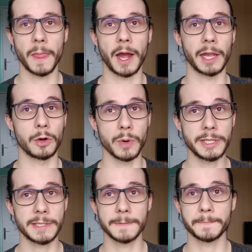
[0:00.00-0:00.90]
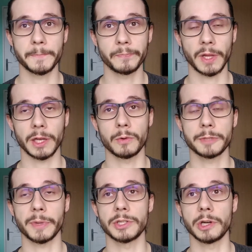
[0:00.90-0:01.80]
I
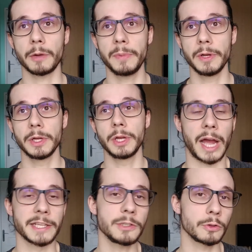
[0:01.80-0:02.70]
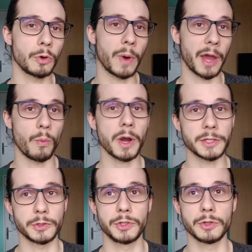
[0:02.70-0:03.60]
quit my job. I didn't know what I
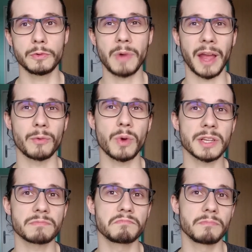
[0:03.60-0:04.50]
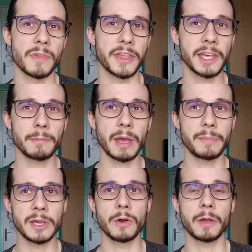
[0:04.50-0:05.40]
wanted to do. I was thinking
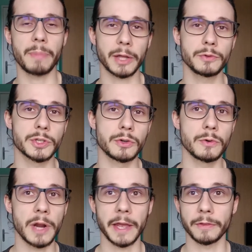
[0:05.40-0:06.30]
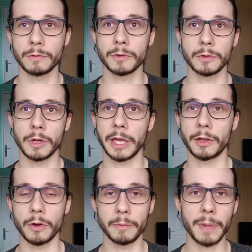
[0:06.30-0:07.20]
maybe going back to school
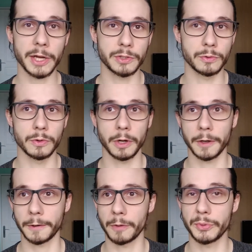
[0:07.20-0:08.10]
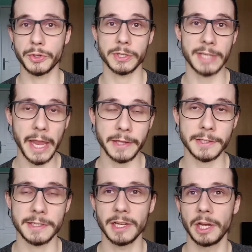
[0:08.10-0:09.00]
and going back to computer
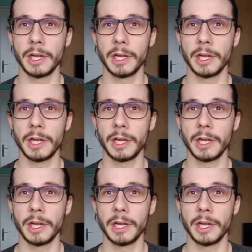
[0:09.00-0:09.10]
science.